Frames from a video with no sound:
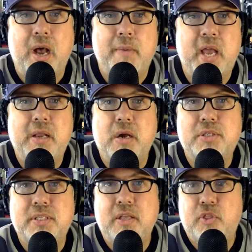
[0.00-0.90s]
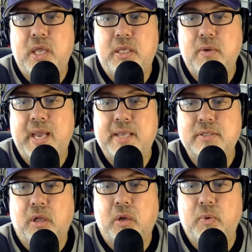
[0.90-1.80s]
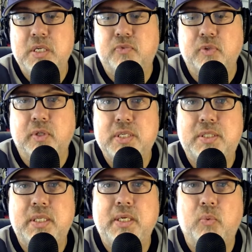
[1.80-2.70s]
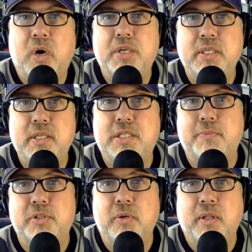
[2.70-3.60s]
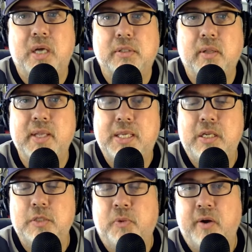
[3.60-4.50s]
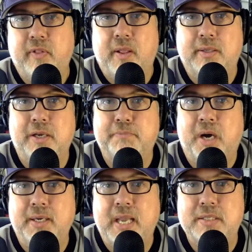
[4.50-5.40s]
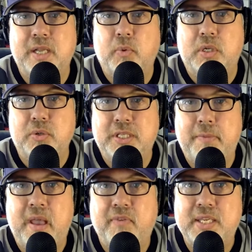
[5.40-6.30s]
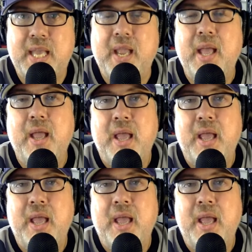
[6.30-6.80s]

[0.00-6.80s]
I'm Eddie Garcia. Thank you as always for listening and watching this episode of Locked On LA Kings, part of the Locked On Podcast Network, your team every day.